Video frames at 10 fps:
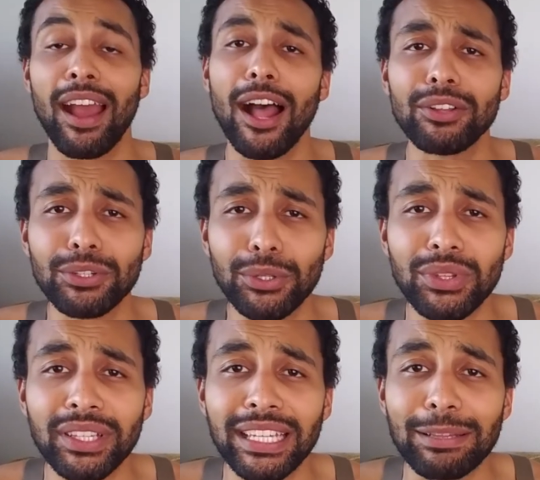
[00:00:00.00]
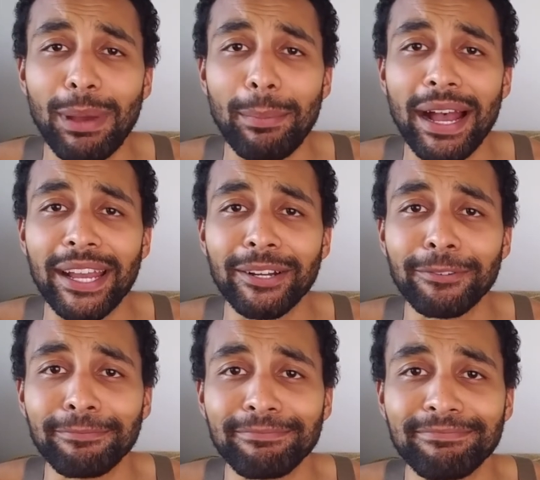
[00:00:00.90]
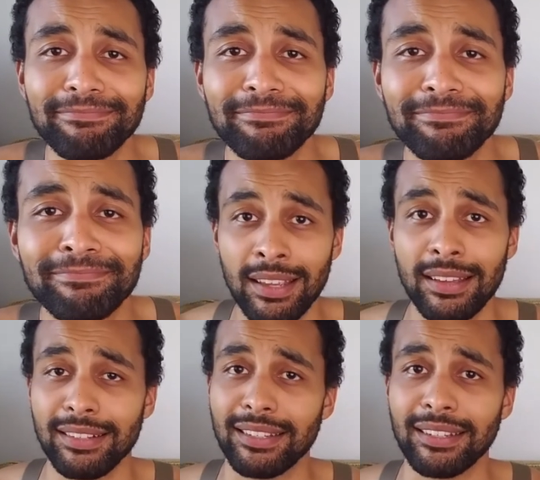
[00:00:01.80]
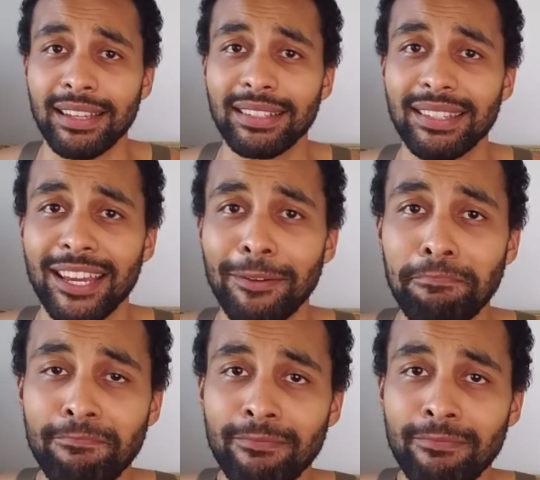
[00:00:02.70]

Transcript: I'll include the link in my bio. Until next time,